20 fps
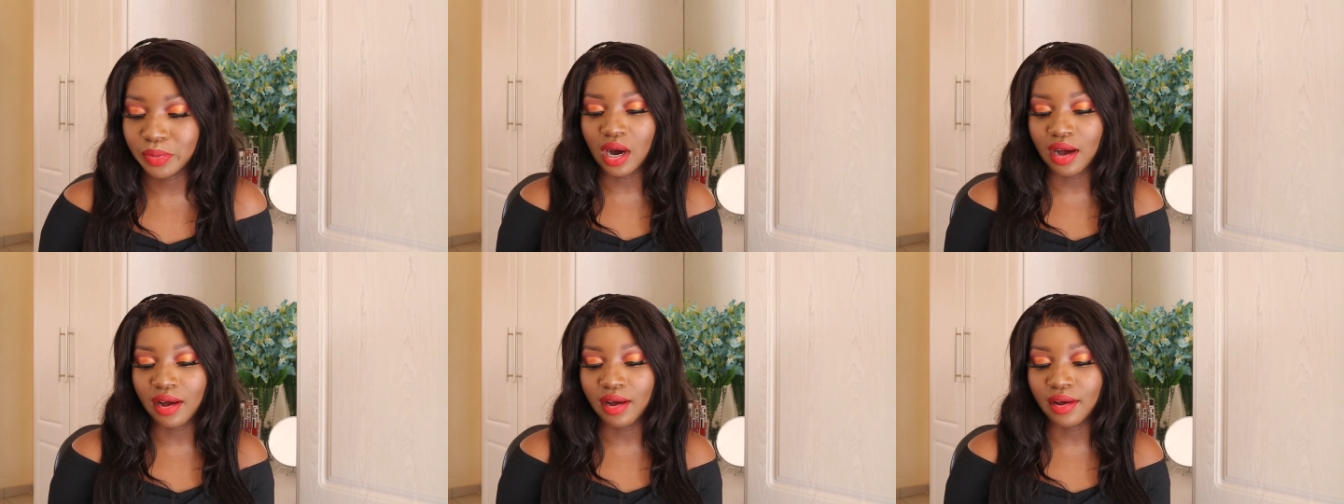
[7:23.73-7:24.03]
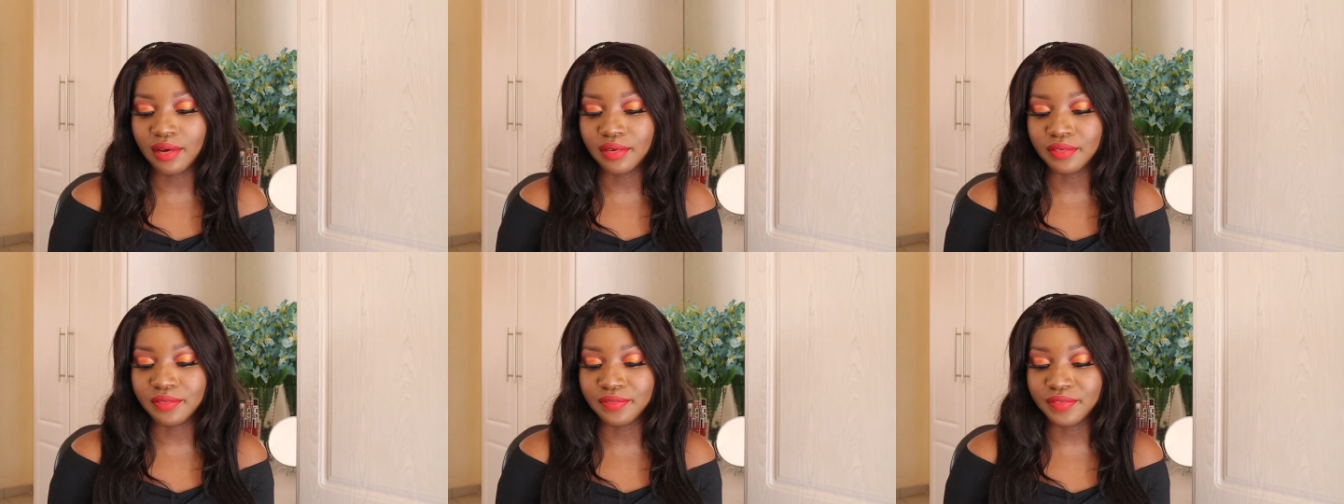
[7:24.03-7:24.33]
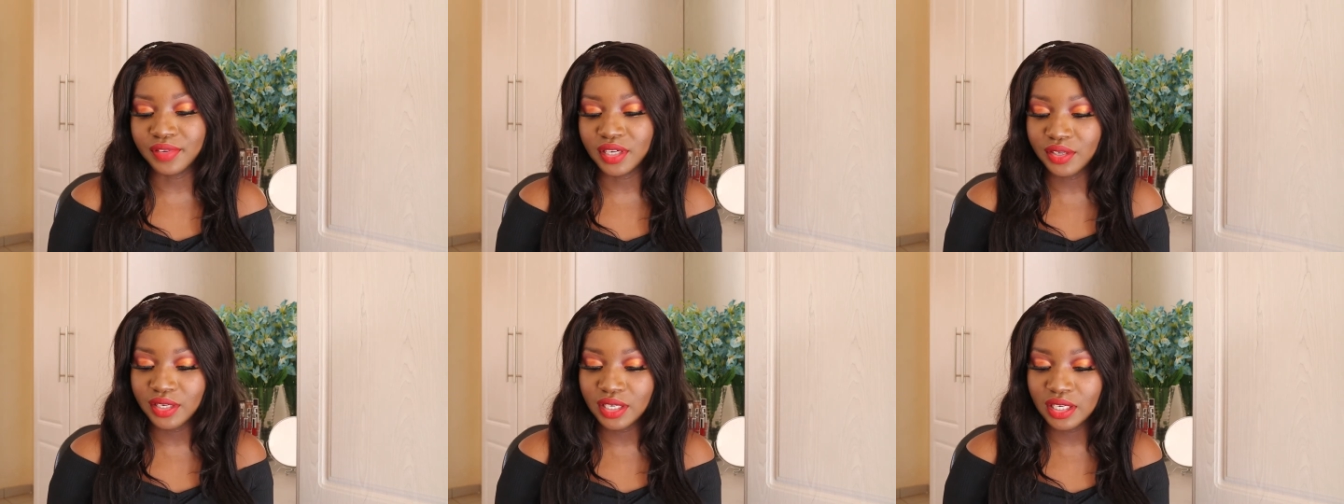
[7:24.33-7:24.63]
Uh,
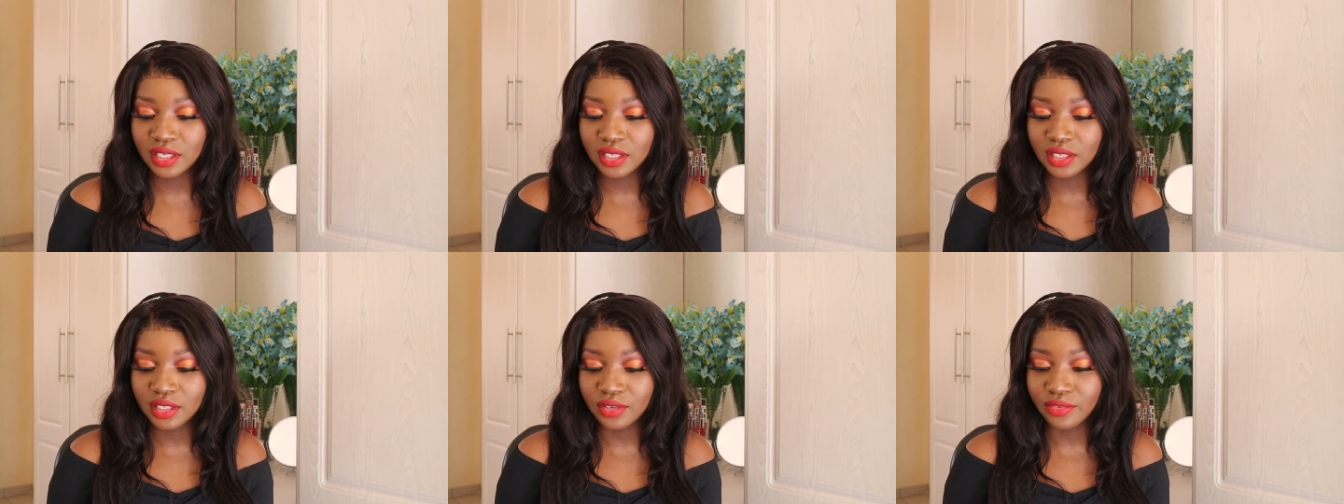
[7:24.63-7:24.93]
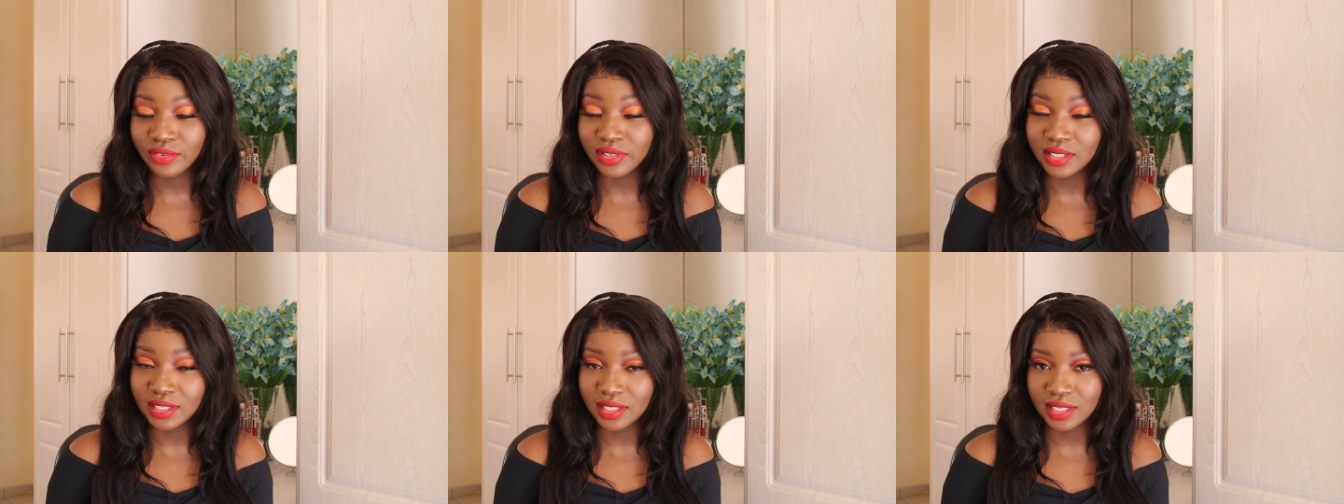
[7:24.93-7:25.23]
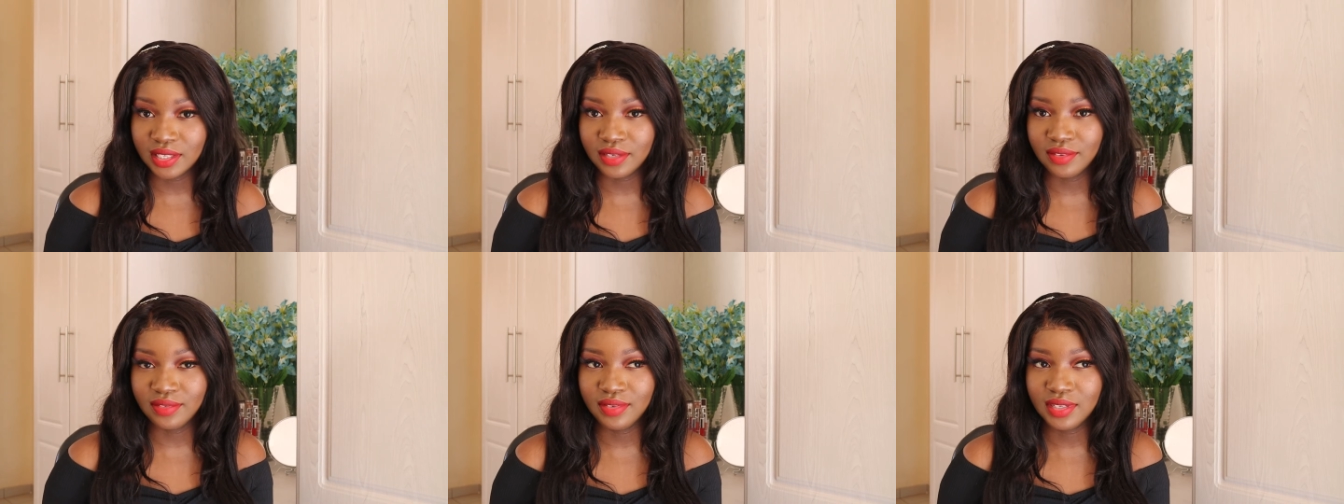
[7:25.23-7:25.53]
very
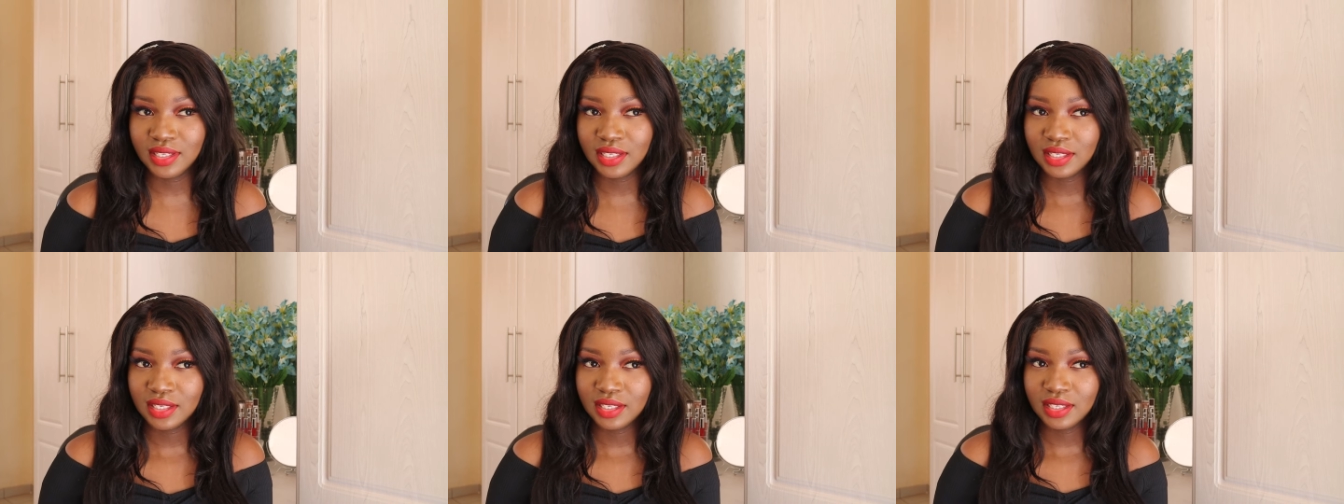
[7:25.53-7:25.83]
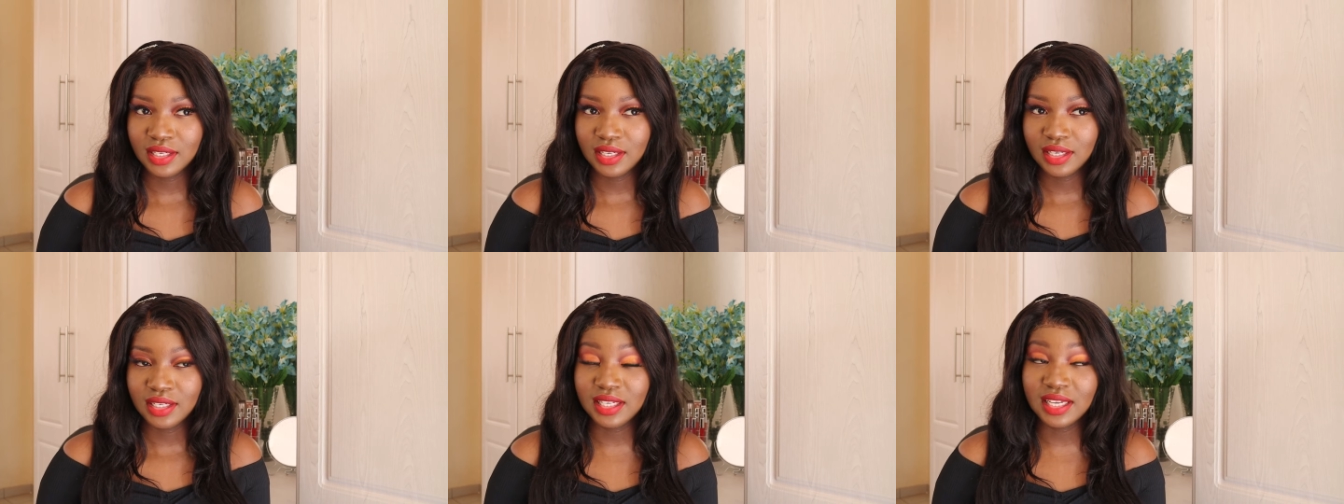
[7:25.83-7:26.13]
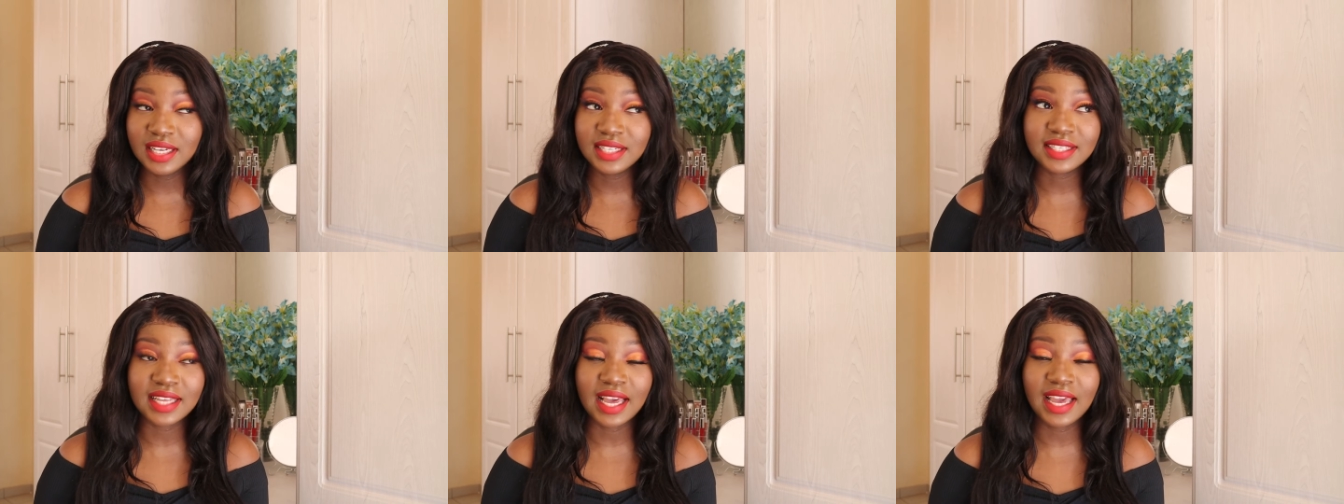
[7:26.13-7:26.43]
reserved
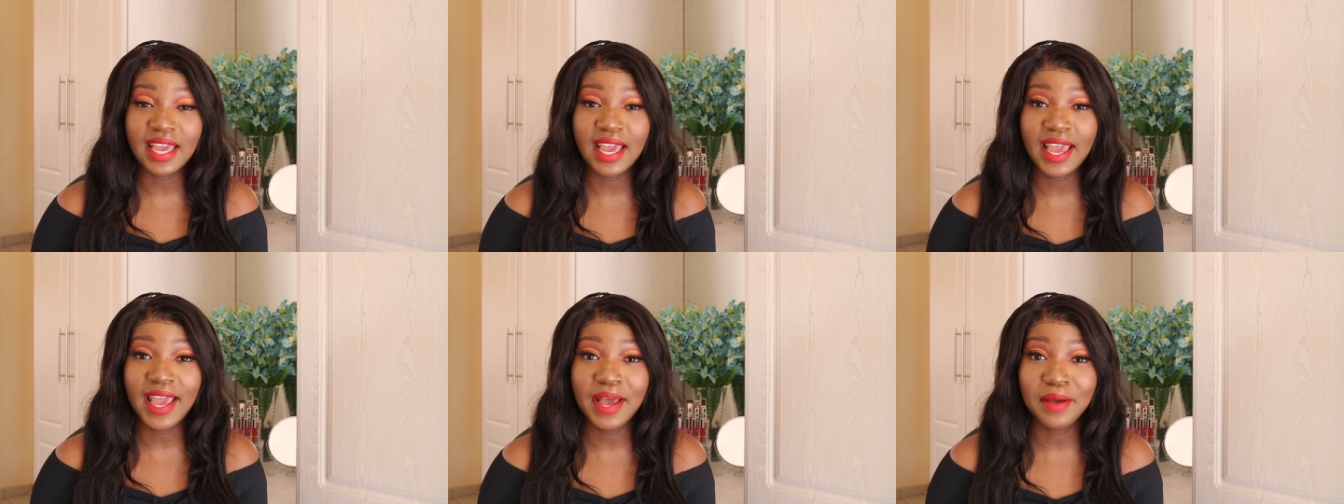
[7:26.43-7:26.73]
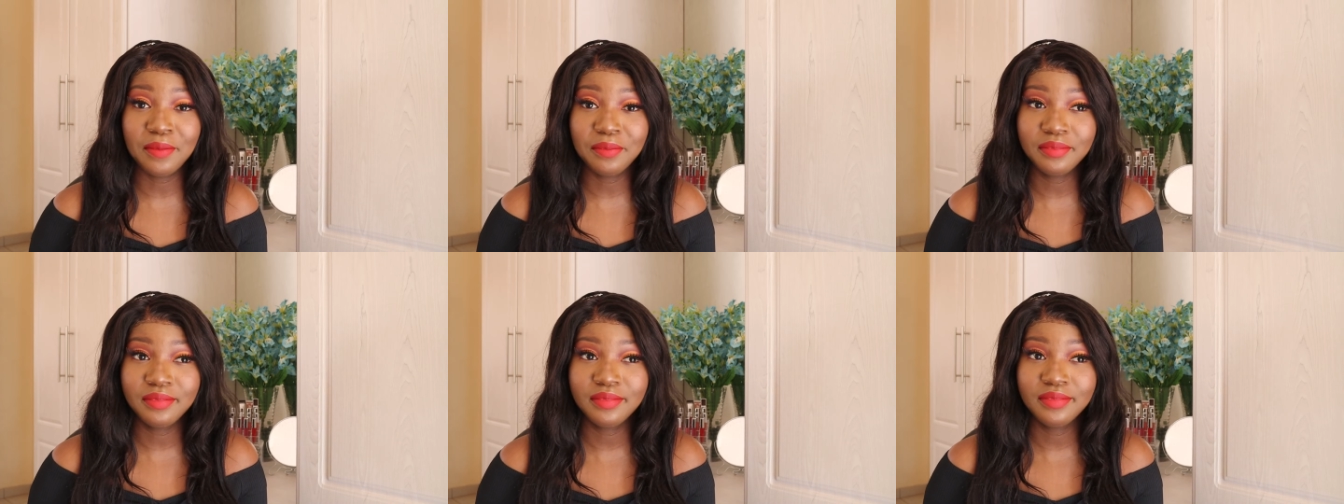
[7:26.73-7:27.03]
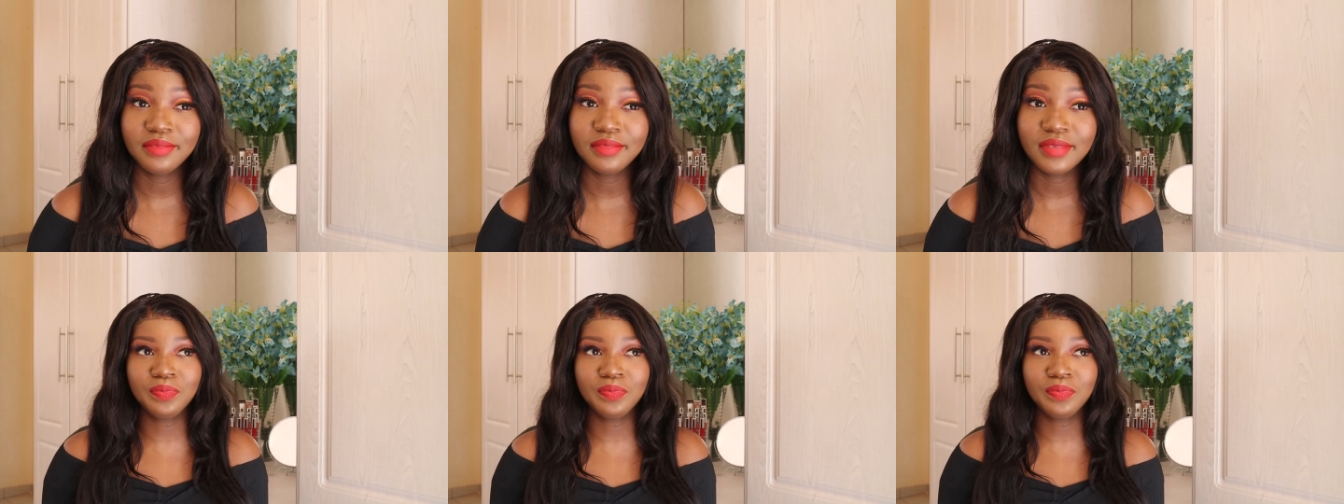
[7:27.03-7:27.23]
yes i am